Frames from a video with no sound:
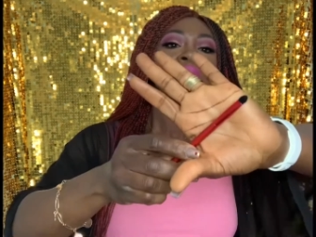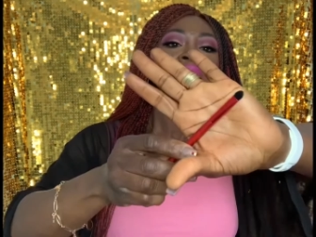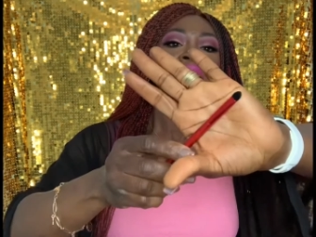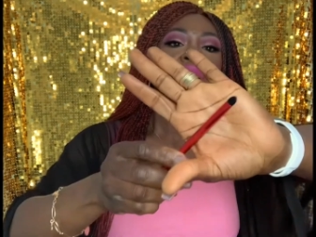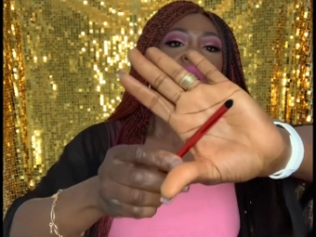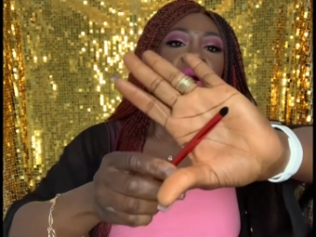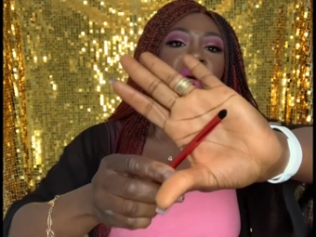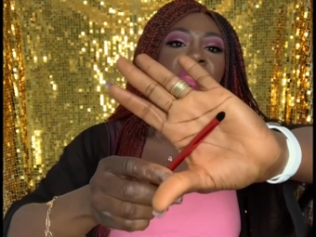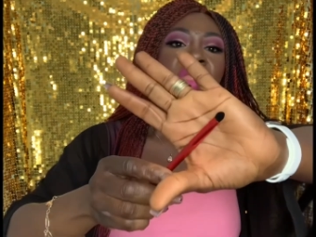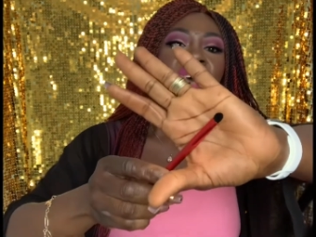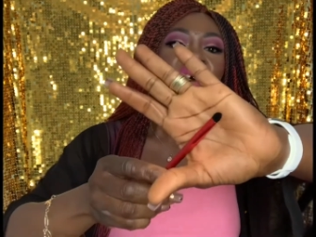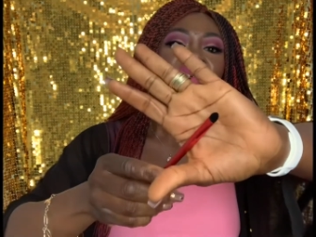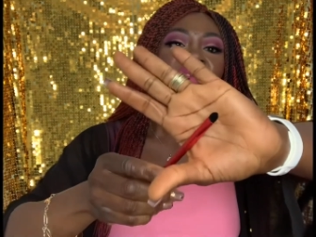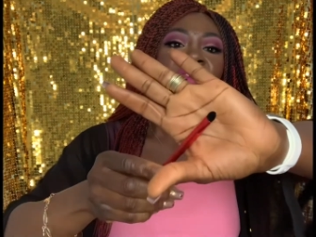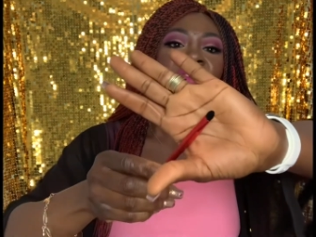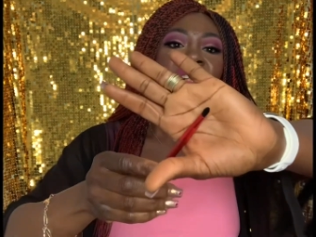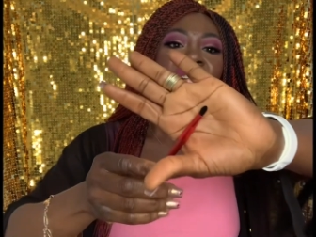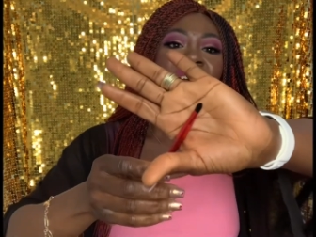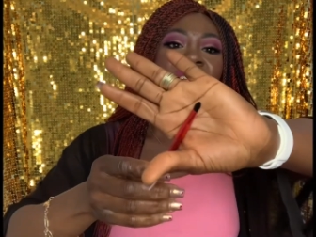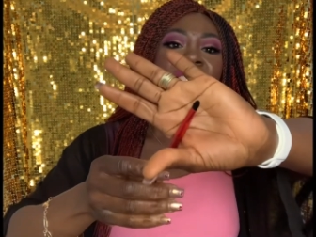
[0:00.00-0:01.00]
it's got that
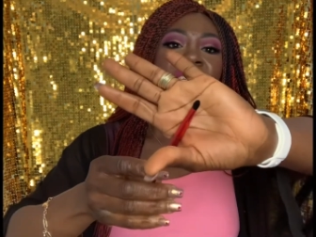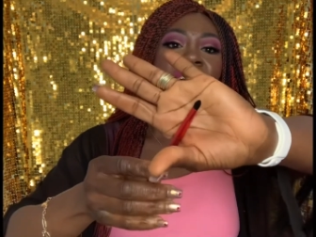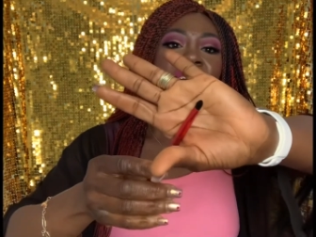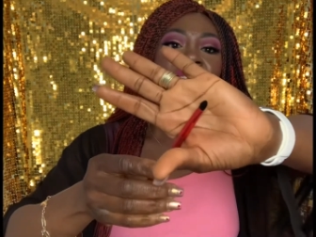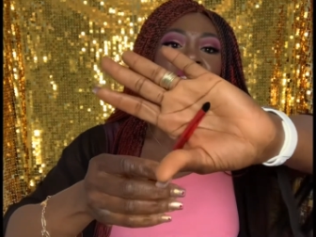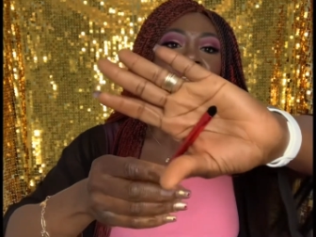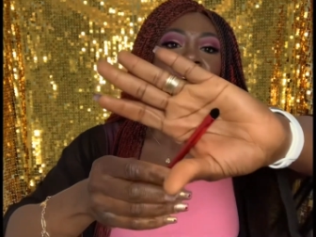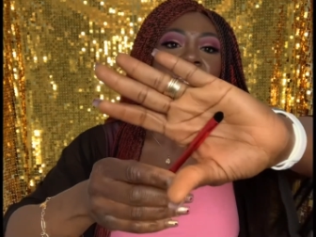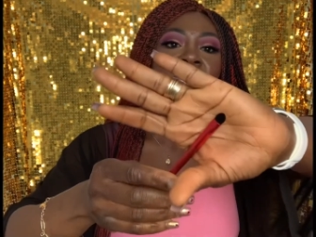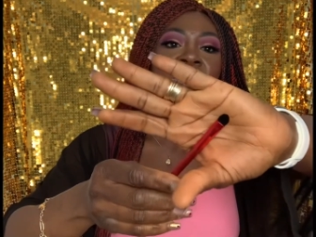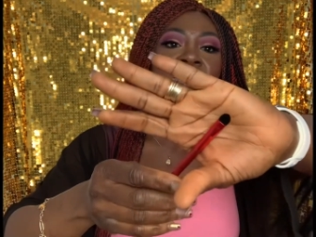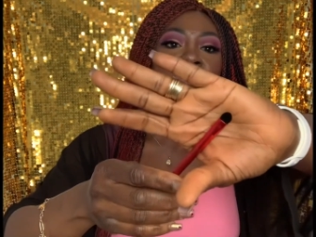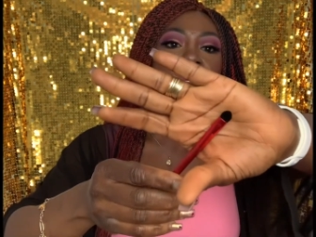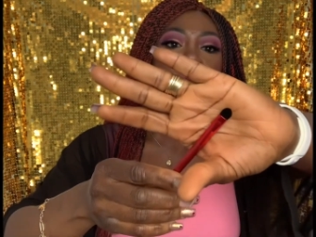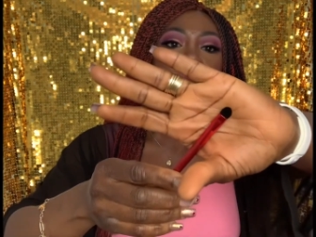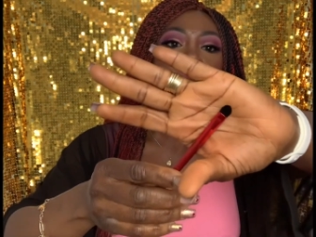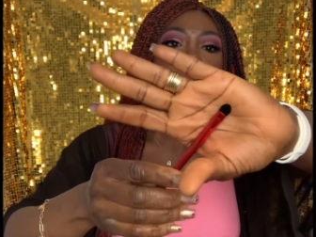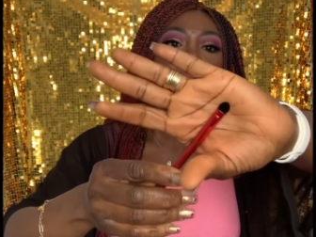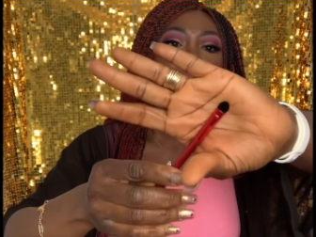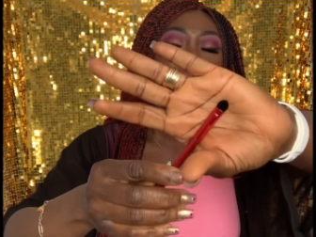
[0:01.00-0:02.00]
flat kind of like
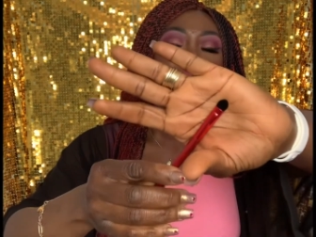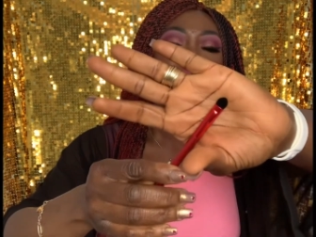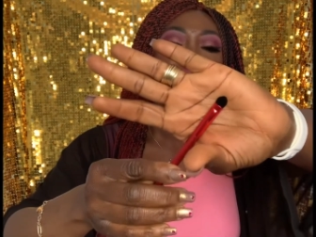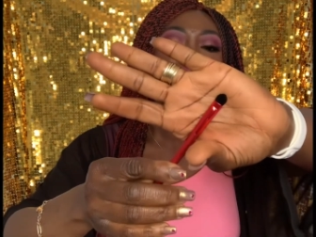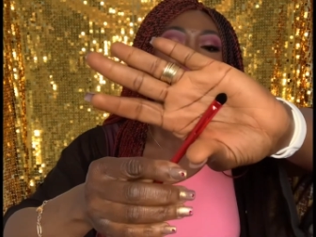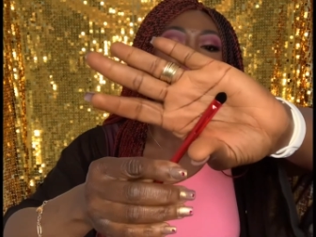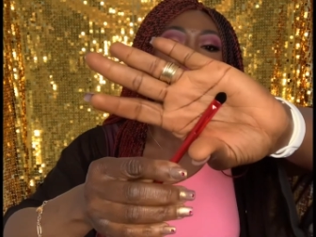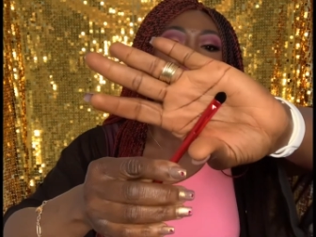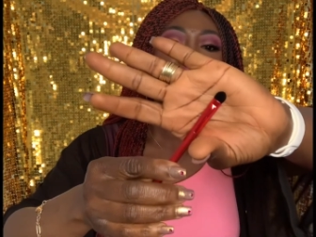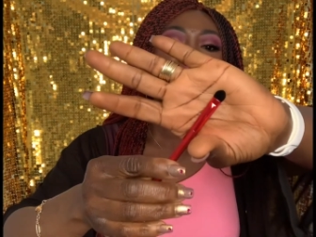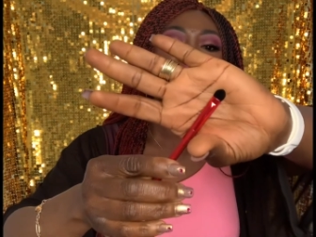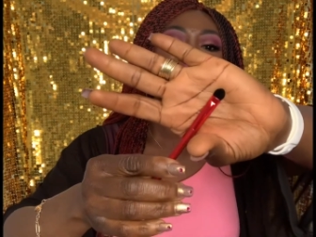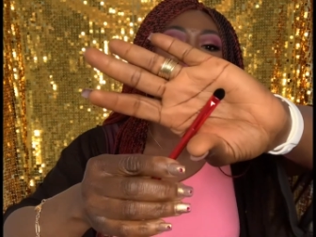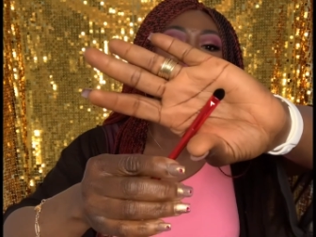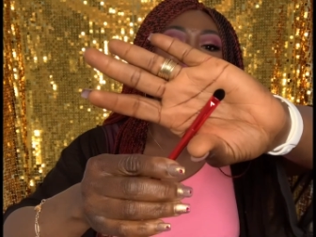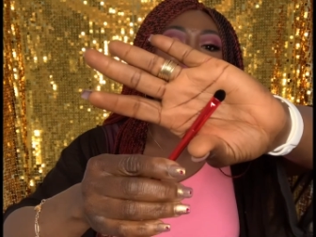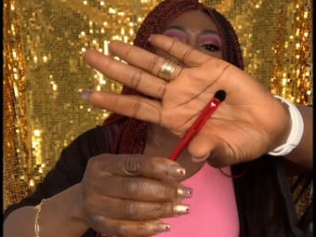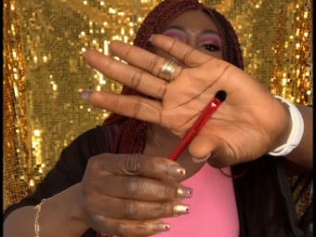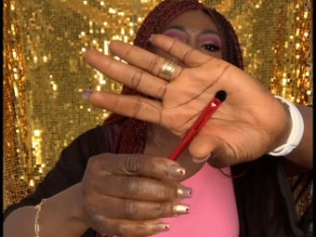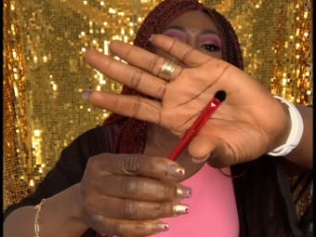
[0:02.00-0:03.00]
dome brush
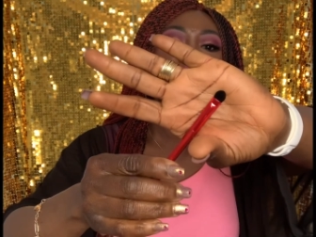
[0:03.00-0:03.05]
for